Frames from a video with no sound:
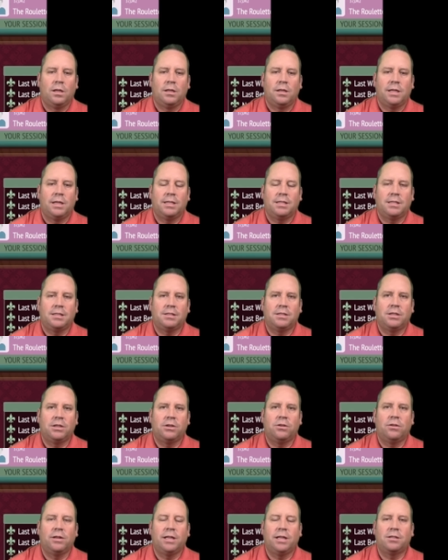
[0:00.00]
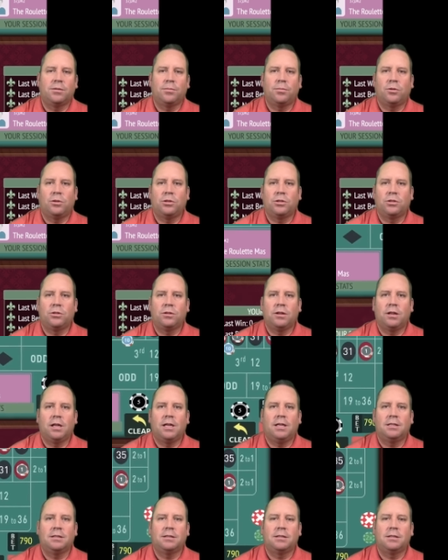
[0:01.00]
That's a zero. That's a partial
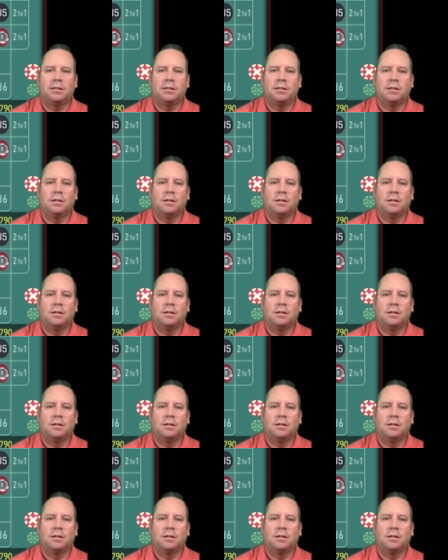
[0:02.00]
loss.